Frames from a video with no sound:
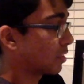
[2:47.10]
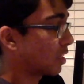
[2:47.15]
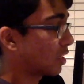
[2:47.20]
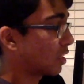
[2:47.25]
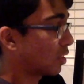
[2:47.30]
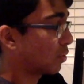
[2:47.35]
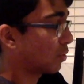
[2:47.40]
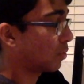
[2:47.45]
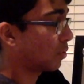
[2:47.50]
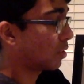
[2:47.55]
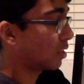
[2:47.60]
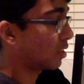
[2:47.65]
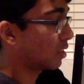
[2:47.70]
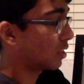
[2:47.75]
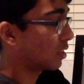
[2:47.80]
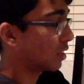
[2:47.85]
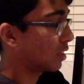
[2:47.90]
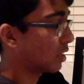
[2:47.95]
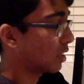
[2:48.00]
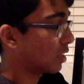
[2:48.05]

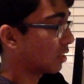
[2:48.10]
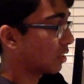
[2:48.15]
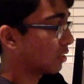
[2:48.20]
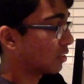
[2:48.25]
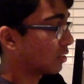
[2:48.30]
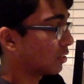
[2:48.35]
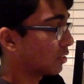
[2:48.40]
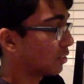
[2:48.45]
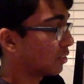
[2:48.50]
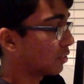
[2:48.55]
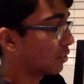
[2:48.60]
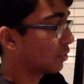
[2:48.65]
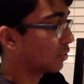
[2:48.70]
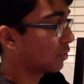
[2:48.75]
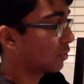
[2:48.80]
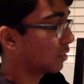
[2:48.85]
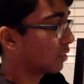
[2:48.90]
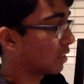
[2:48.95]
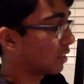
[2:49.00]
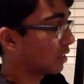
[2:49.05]
L1,
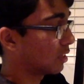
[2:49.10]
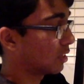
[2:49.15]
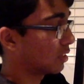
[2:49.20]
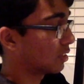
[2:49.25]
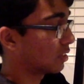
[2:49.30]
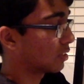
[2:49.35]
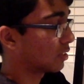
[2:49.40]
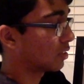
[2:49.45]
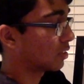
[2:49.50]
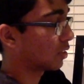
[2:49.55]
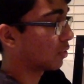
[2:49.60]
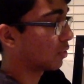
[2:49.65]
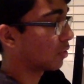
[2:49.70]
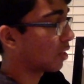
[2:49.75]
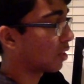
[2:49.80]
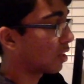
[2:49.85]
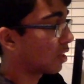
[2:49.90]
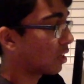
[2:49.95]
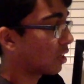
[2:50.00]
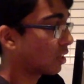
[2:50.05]
L2, and so
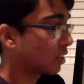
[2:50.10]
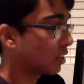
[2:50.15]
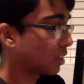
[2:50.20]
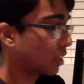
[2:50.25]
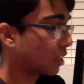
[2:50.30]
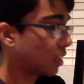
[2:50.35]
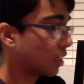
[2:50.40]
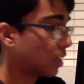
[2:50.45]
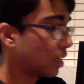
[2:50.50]
on.